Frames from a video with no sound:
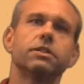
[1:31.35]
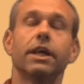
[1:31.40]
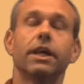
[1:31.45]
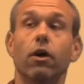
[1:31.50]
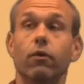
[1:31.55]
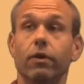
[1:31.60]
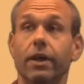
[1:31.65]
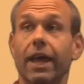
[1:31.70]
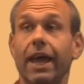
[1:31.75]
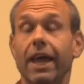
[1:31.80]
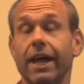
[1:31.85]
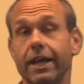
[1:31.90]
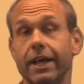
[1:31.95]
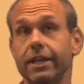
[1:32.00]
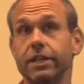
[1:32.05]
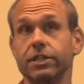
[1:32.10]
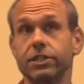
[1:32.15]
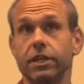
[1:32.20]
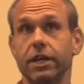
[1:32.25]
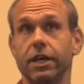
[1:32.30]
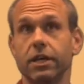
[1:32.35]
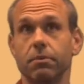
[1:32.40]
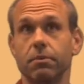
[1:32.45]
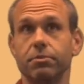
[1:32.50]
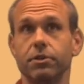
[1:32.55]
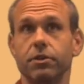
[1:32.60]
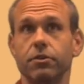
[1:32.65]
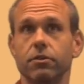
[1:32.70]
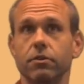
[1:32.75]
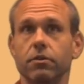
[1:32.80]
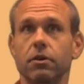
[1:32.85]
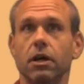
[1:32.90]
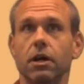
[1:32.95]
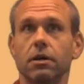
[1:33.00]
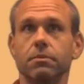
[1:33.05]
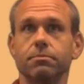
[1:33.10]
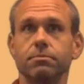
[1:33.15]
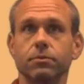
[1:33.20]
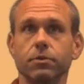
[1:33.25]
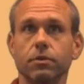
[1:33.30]
they don't air condition their
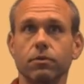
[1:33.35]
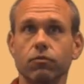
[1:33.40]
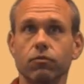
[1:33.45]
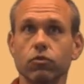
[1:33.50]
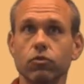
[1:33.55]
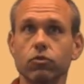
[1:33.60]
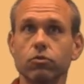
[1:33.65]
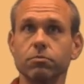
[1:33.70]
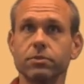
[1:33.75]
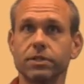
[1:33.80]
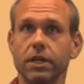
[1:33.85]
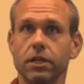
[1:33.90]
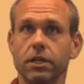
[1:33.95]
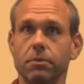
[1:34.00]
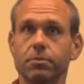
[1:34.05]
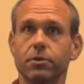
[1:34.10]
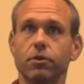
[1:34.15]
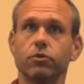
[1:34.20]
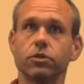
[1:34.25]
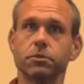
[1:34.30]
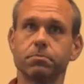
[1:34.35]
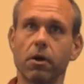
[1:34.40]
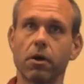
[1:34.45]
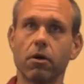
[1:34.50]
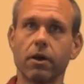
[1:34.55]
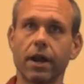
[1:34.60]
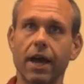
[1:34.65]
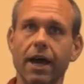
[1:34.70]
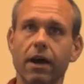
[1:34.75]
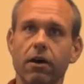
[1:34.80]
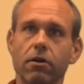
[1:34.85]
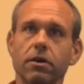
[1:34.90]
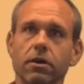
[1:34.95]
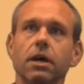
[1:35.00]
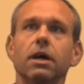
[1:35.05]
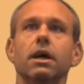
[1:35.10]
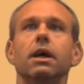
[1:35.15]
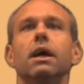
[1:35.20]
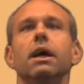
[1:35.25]
computer rooms and the computers burn out.